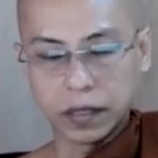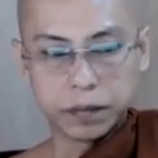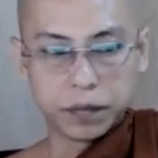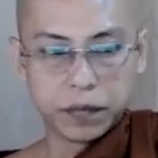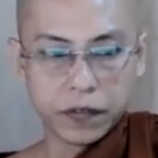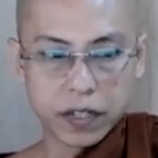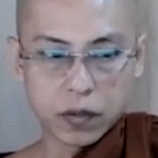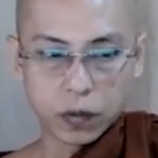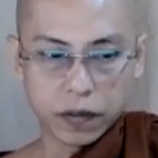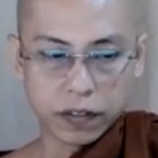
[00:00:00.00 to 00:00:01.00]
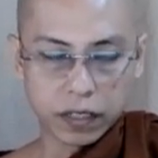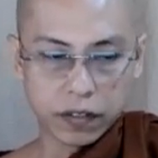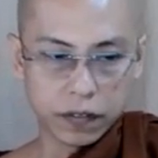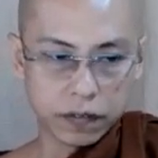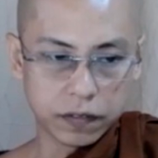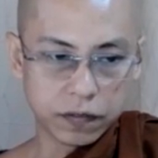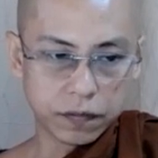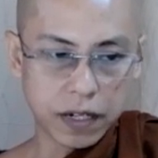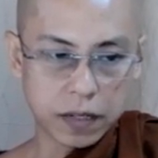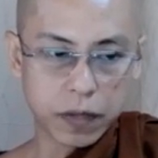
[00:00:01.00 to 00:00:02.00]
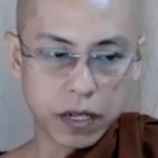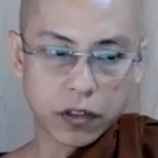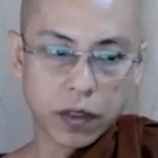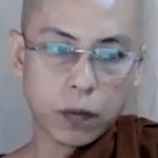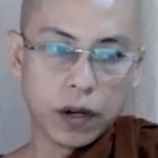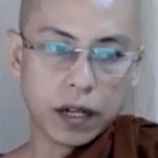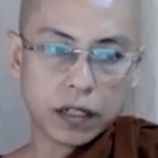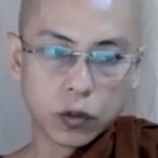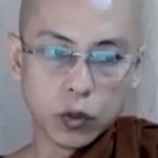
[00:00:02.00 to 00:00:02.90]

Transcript: the first part of the word.